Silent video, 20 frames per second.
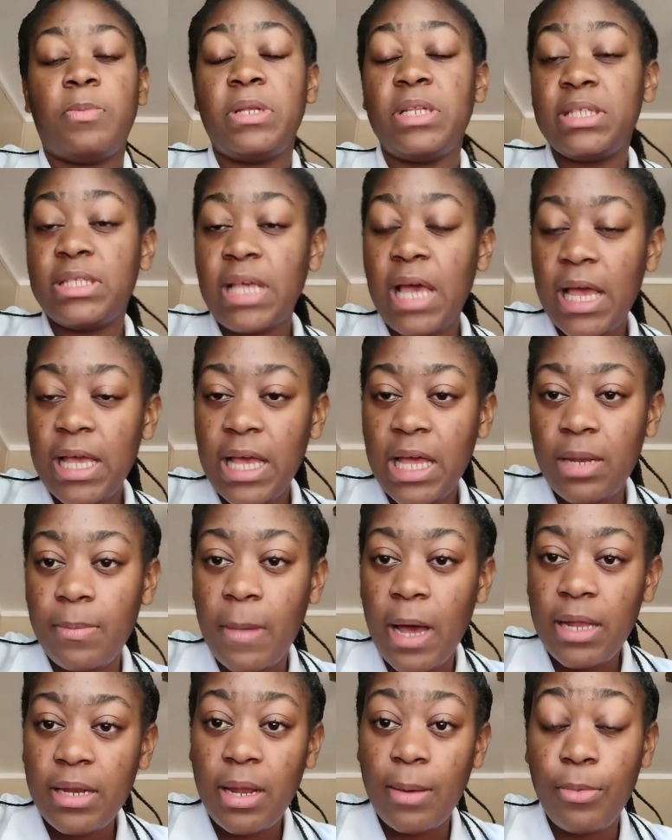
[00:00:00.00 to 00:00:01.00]
I did tired,
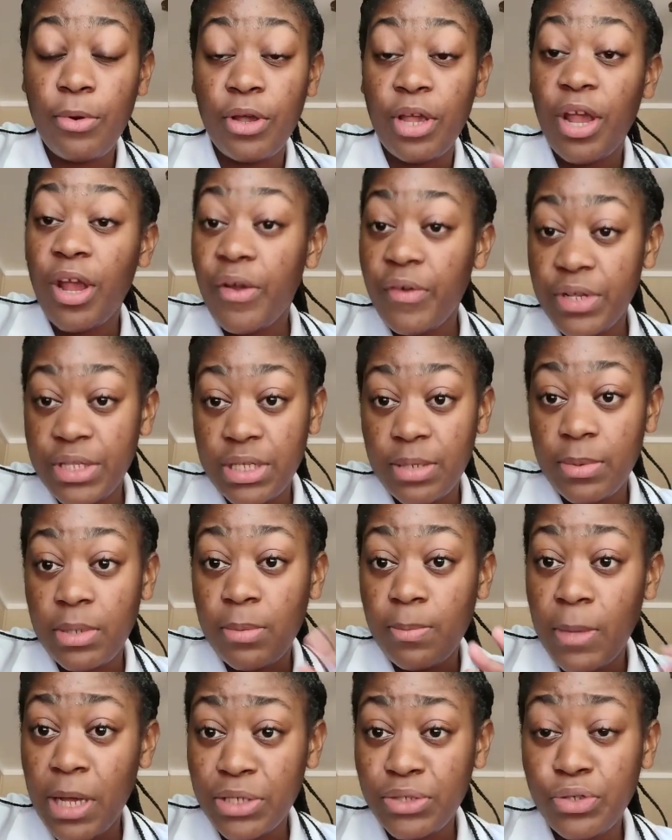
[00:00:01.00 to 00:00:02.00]
back that broke everything. They
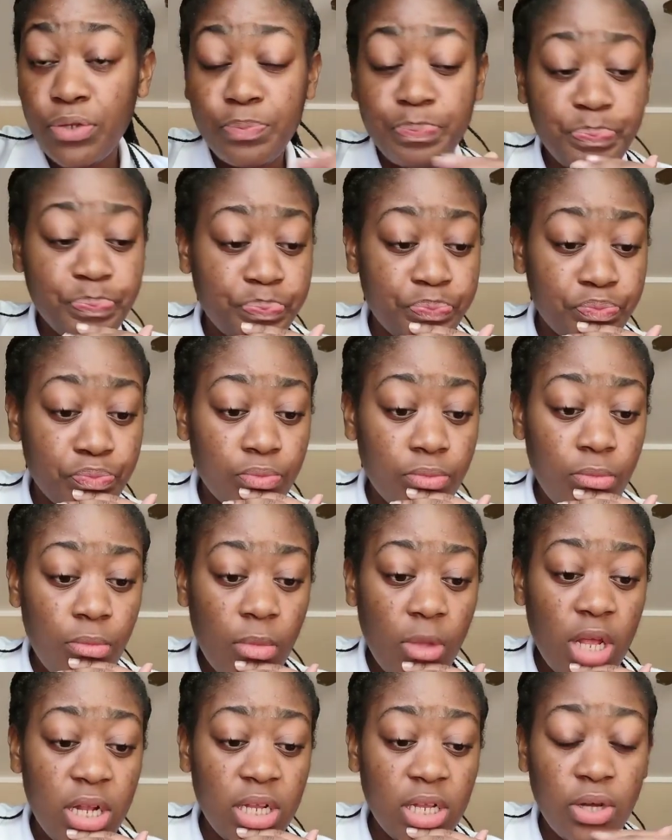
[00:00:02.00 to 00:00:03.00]
mash up.
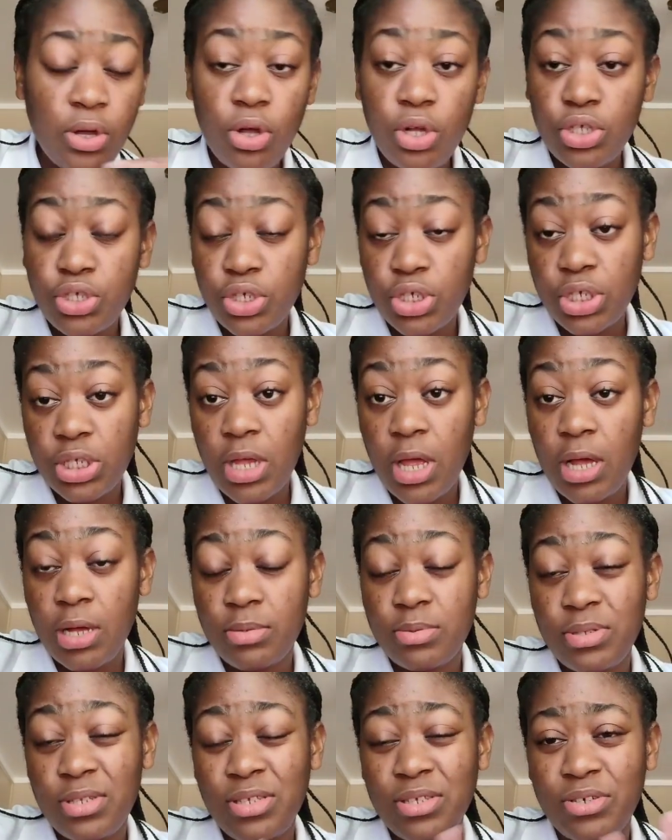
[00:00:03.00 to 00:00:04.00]
Culture shock,
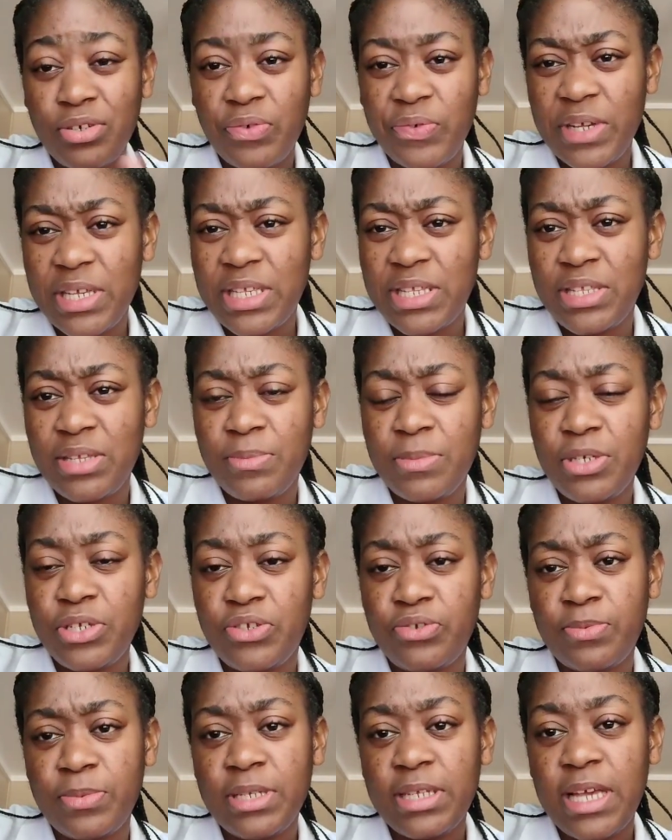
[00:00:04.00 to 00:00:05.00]
the look of racism
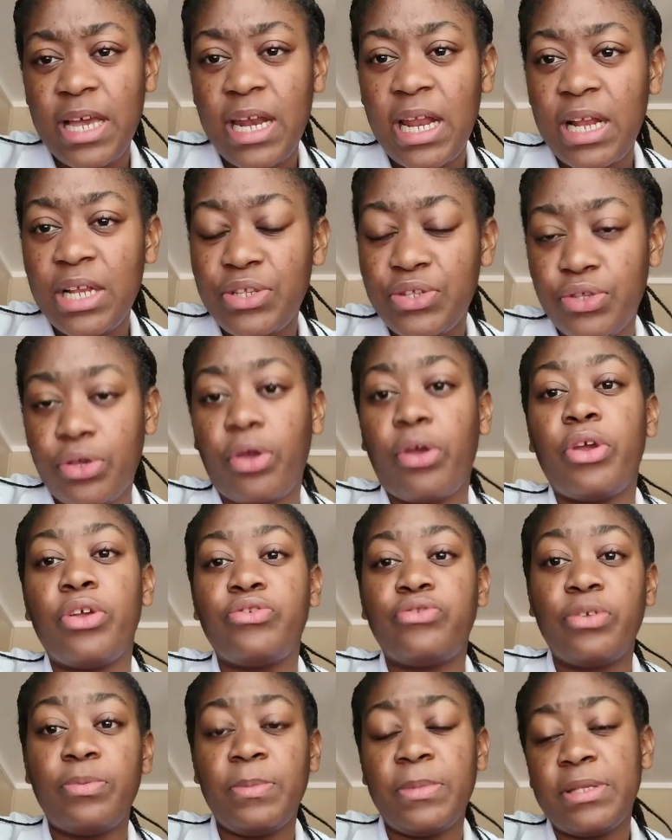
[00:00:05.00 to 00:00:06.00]
issue. I did kind of
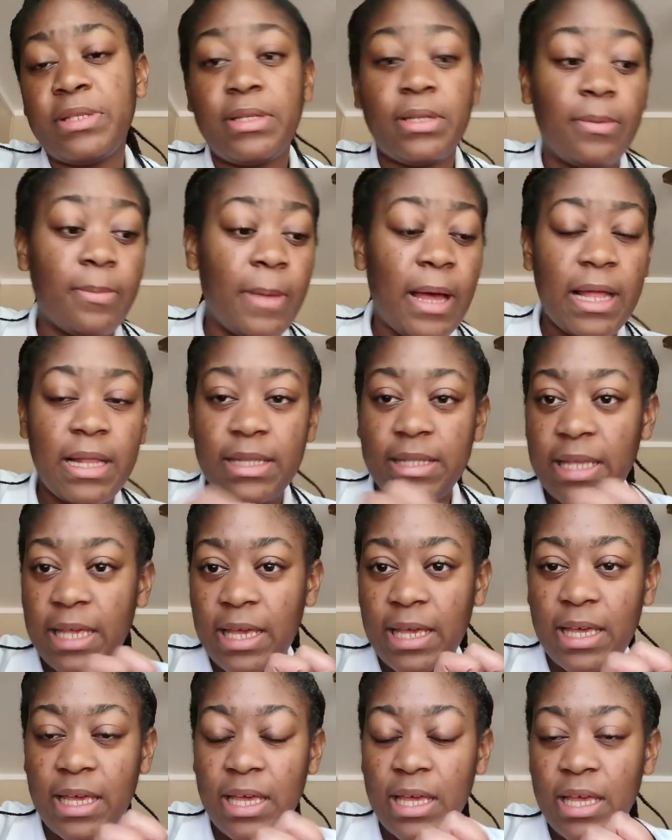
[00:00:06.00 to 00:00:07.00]
discouraged when I see the man
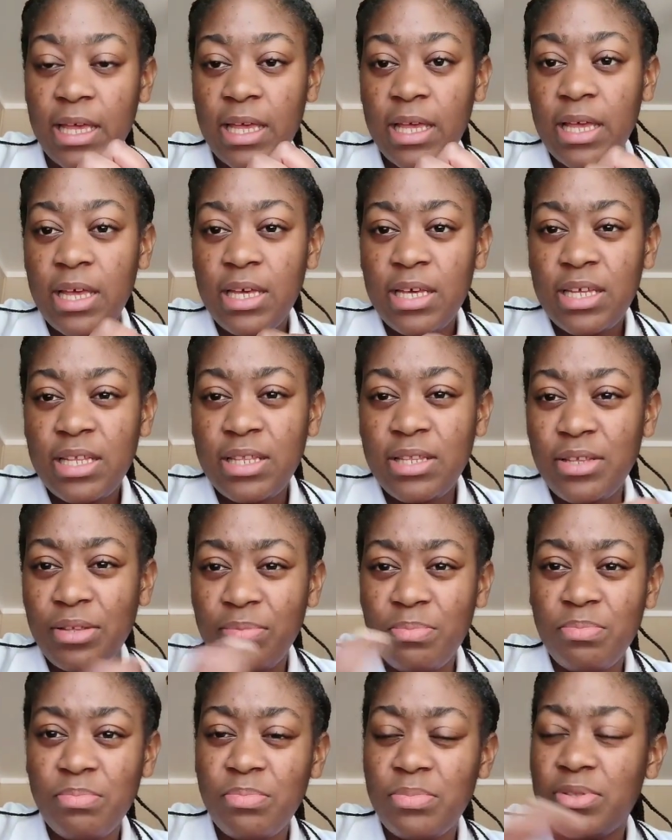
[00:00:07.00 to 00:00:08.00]
take
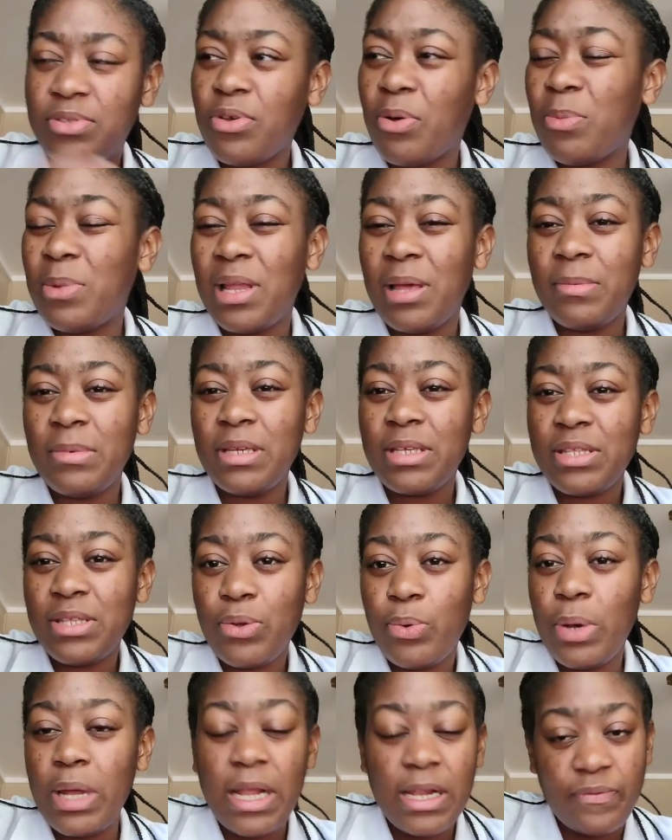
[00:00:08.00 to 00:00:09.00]
the something like me.
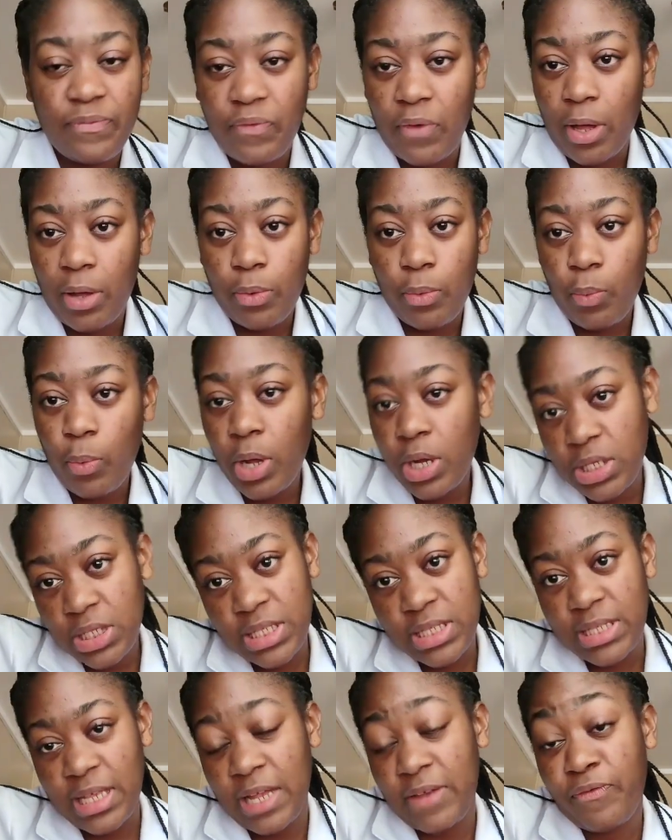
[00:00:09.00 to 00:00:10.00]
So what that for? What
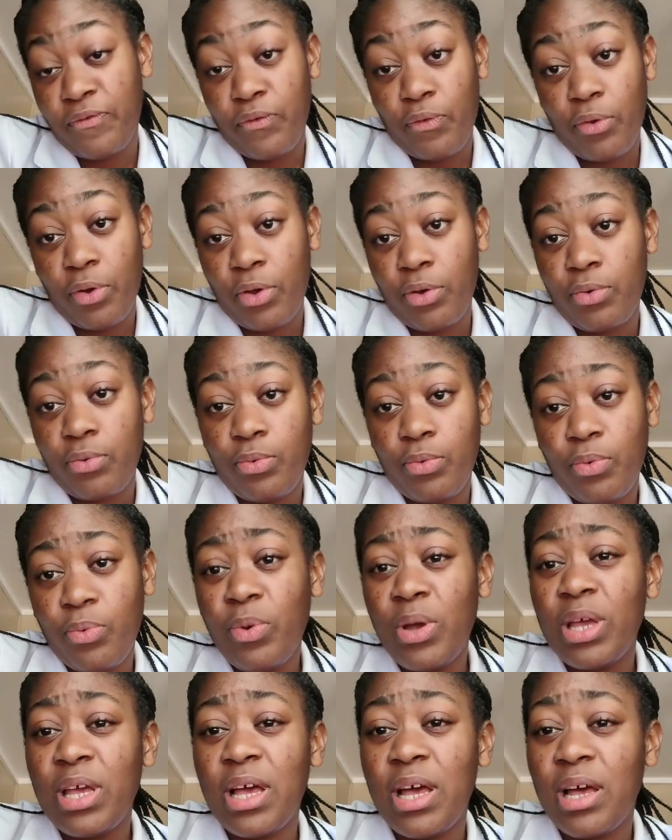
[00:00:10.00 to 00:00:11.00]
is that for though?
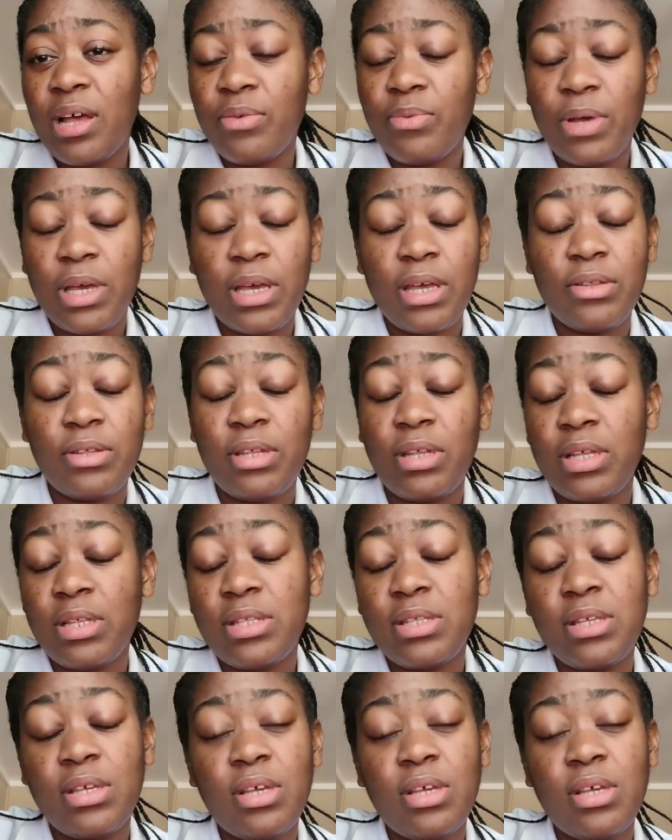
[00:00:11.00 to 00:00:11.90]
Why I do that?